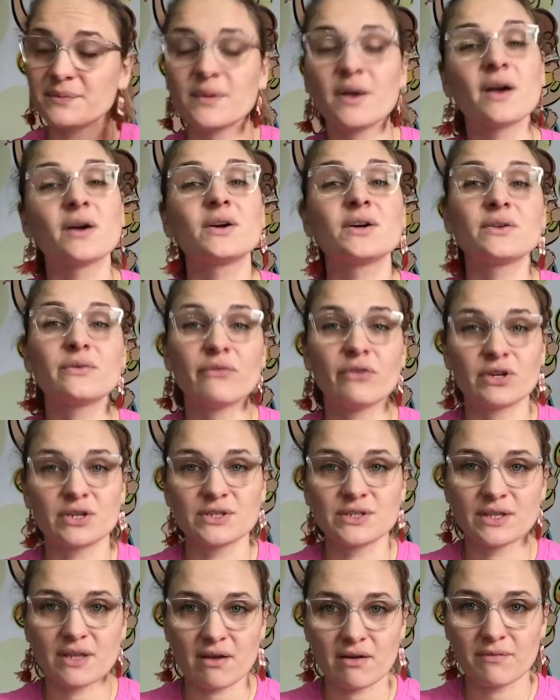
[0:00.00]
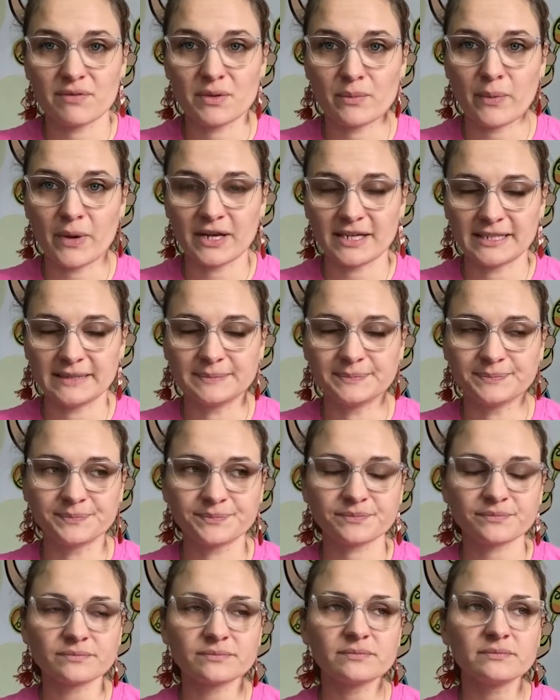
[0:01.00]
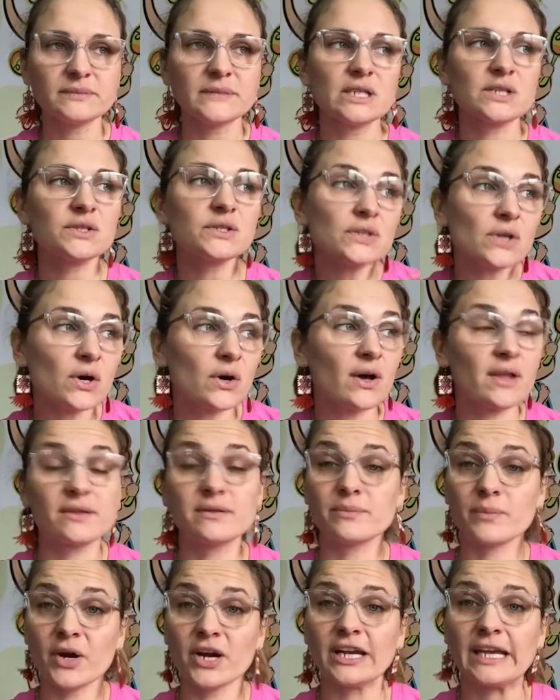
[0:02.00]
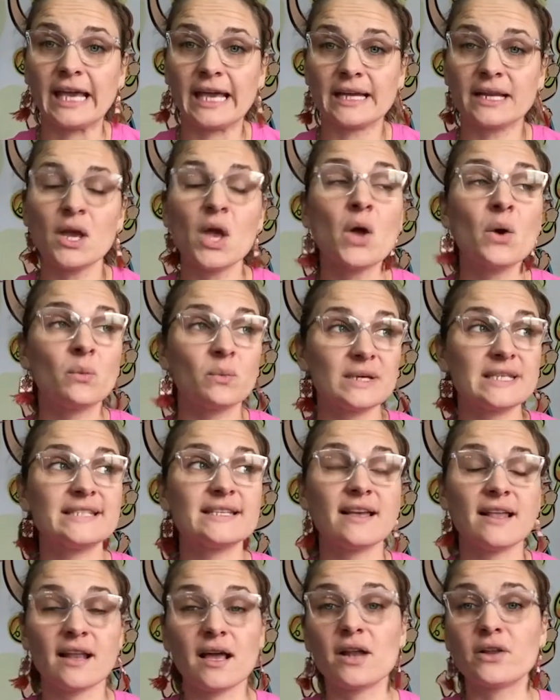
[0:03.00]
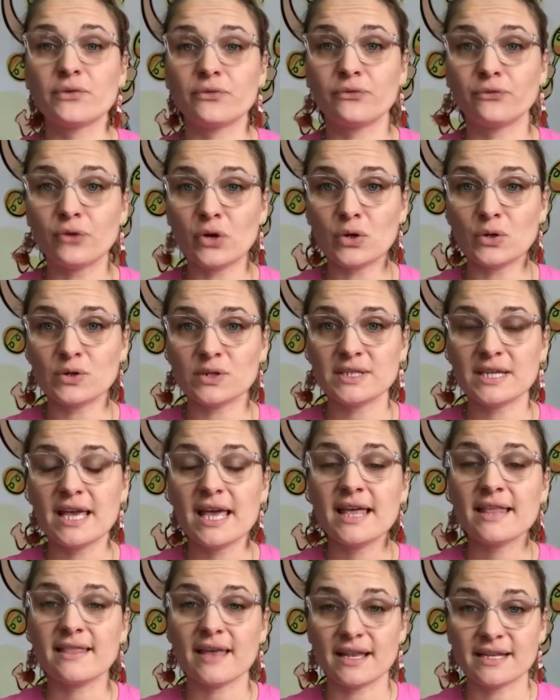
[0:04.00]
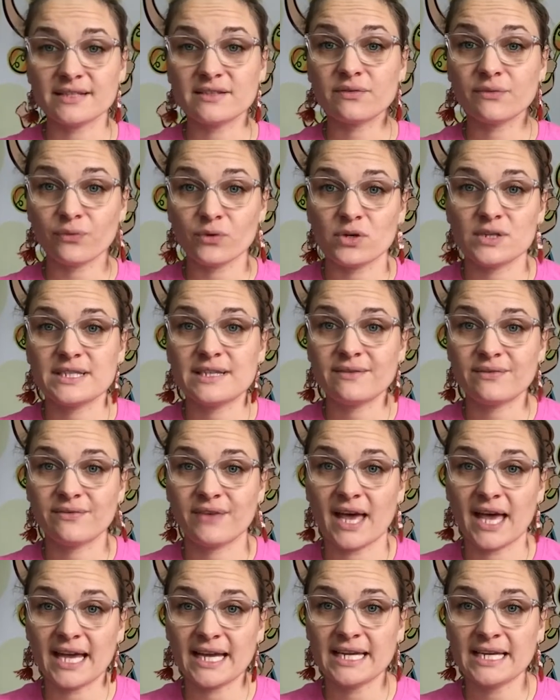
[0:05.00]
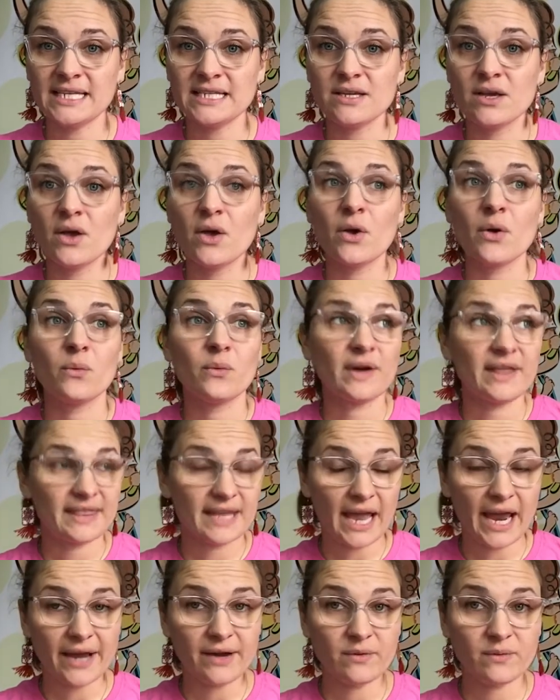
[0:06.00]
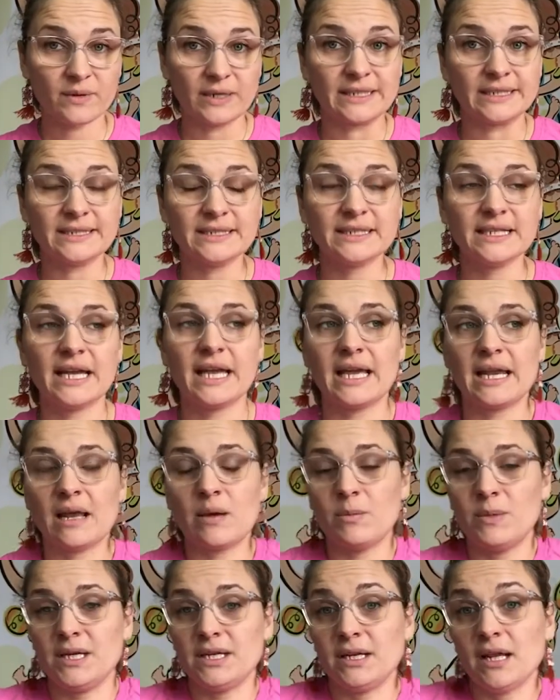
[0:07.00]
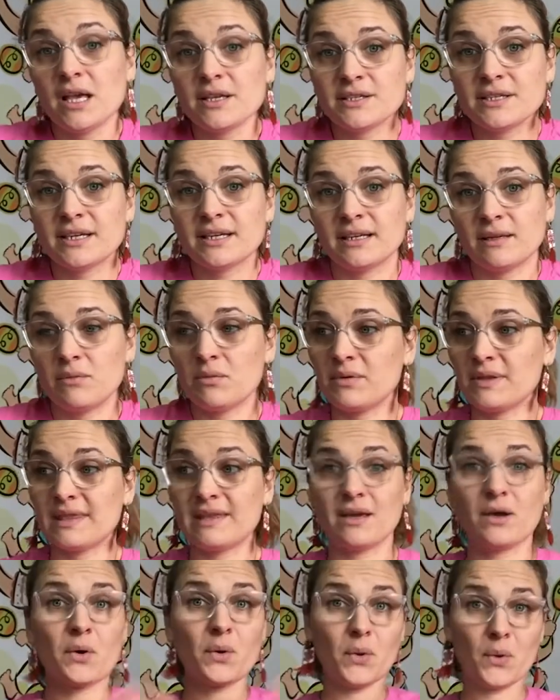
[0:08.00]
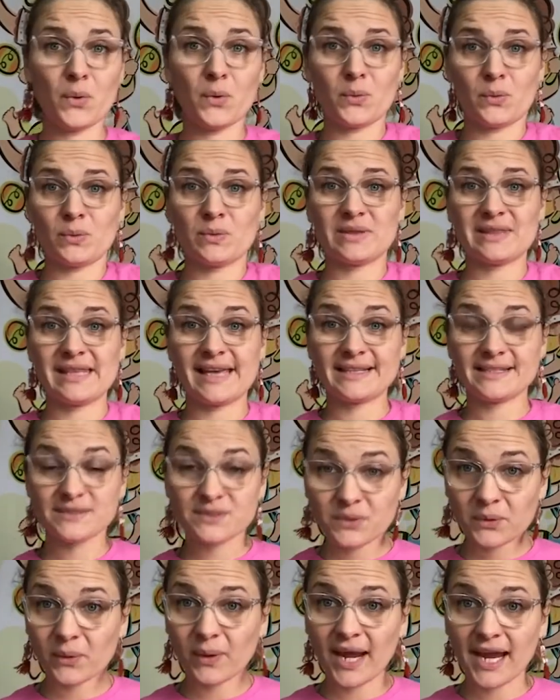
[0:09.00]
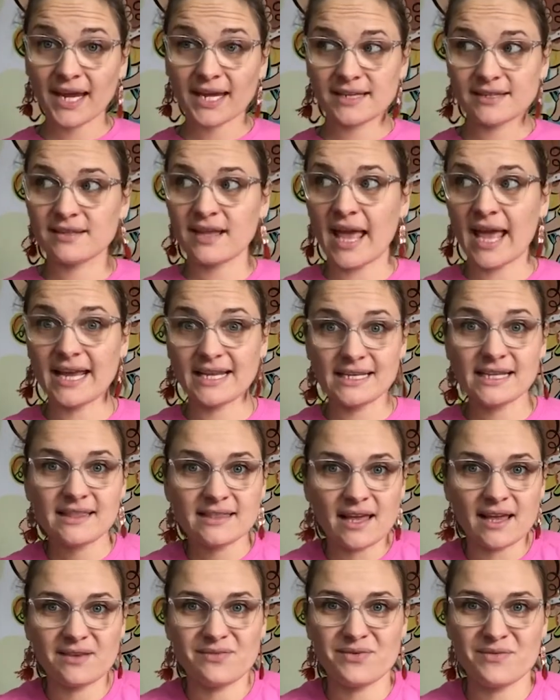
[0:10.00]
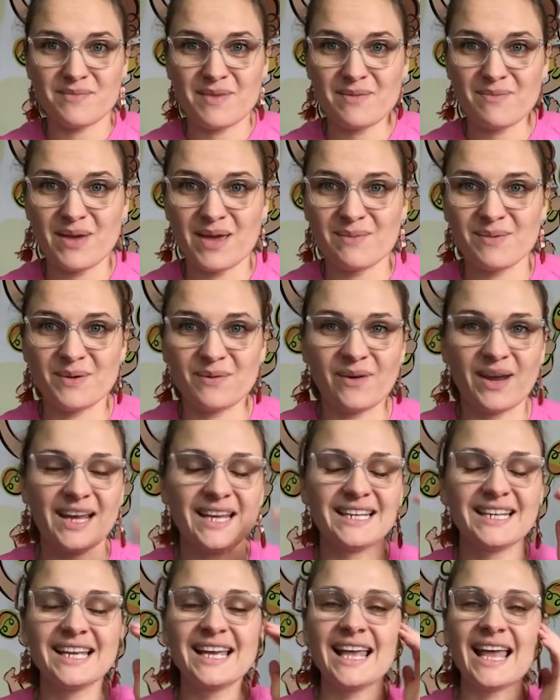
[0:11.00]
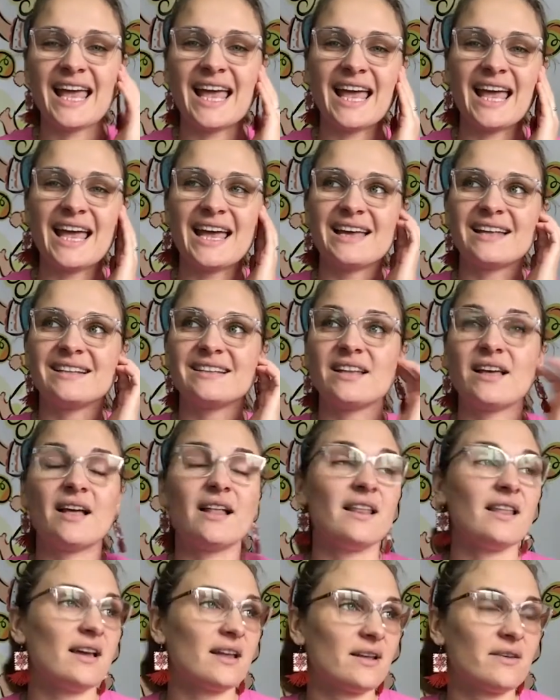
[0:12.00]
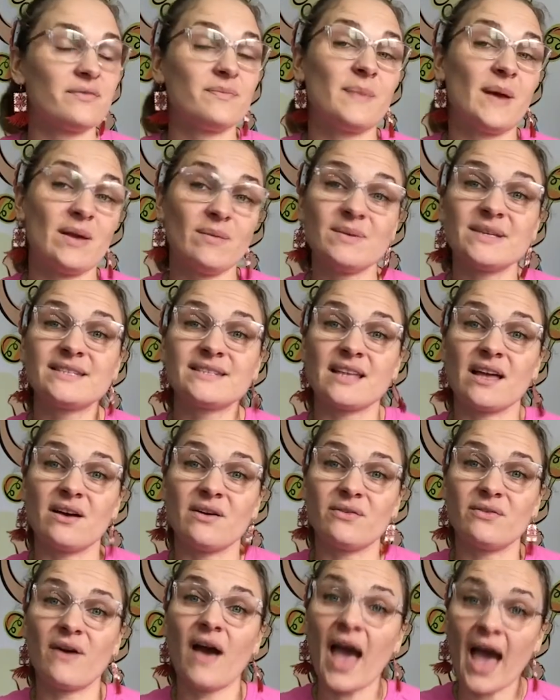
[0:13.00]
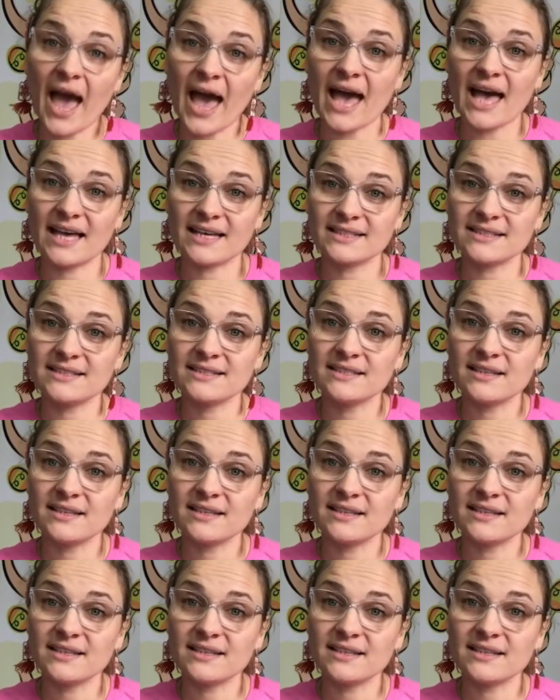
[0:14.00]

a good function of the body. So on the market, we see a lot of food that is fortified with iron, and logically we would think, oh, that's great, I need that for my baby, right? And a lot of baby stuff have